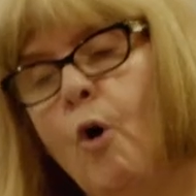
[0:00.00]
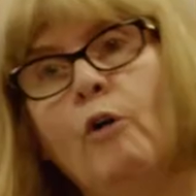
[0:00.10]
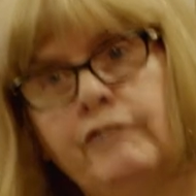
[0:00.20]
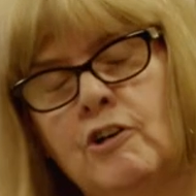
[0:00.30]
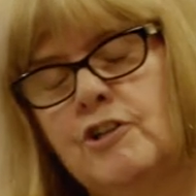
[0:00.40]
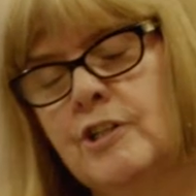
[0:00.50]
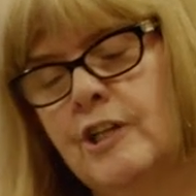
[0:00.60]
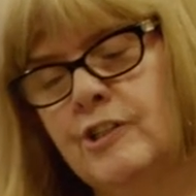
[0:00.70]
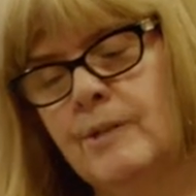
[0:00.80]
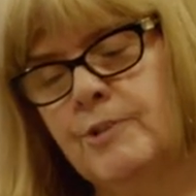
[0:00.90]
of
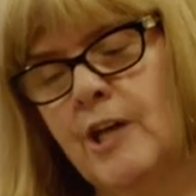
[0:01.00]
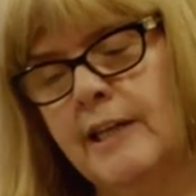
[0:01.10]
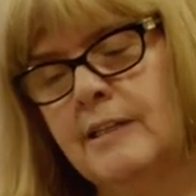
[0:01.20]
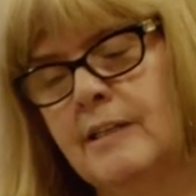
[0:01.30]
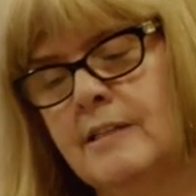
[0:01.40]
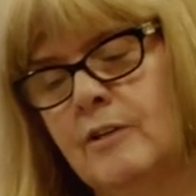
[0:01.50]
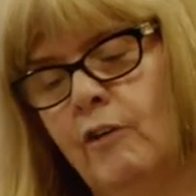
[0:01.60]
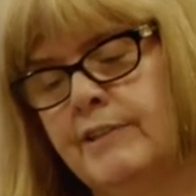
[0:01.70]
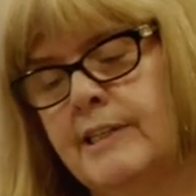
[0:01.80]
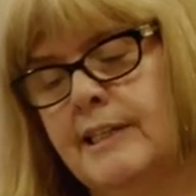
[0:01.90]
conscientious objectors, and
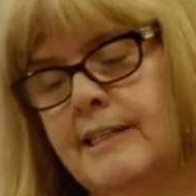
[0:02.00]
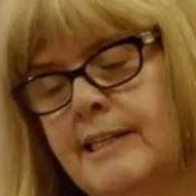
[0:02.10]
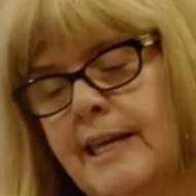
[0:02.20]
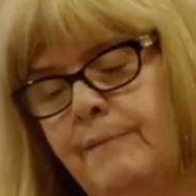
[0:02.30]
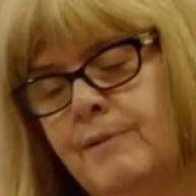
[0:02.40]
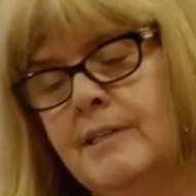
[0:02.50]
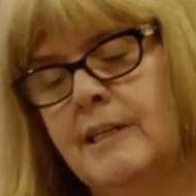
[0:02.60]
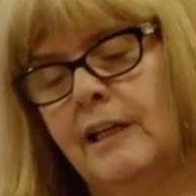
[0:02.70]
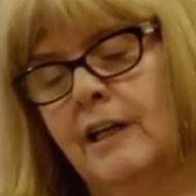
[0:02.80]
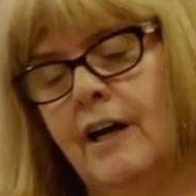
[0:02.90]
obviously its aim was to
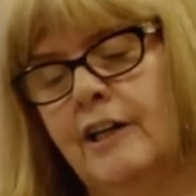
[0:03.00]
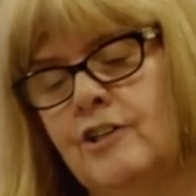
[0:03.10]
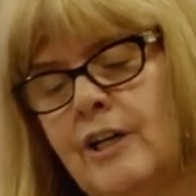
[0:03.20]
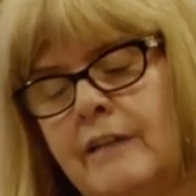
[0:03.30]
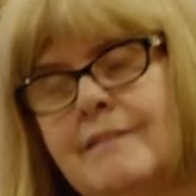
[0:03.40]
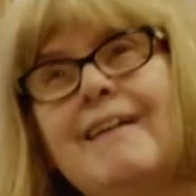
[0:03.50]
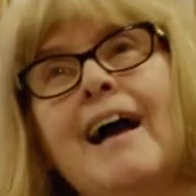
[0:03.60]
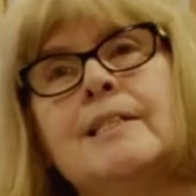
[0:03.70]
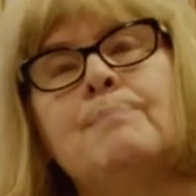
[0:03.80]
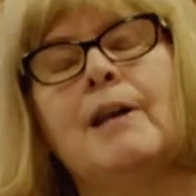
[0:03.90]
encourage
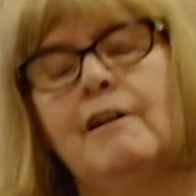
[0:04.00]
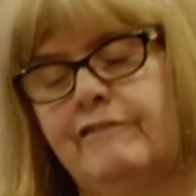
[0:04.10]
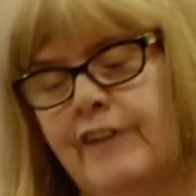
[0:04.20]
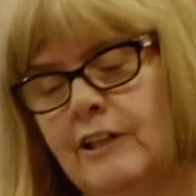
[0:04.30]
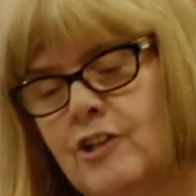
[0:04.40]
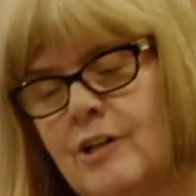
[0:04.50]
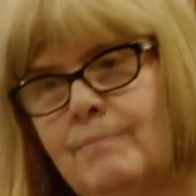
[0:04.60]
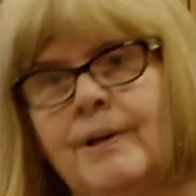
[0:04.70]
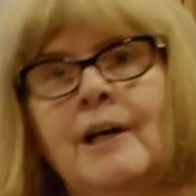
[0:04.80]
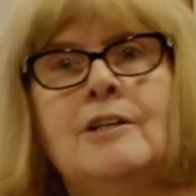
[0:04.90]
a spirit of
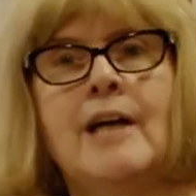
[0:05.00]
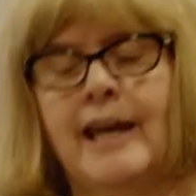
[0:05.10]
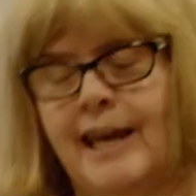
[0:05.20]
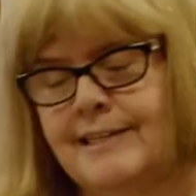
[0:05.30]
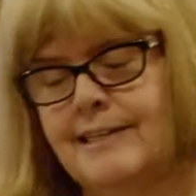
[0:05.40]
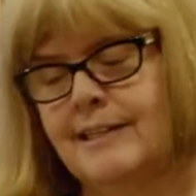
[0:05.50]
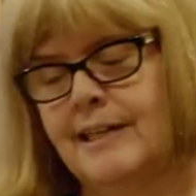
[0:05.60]
fellowship, hence the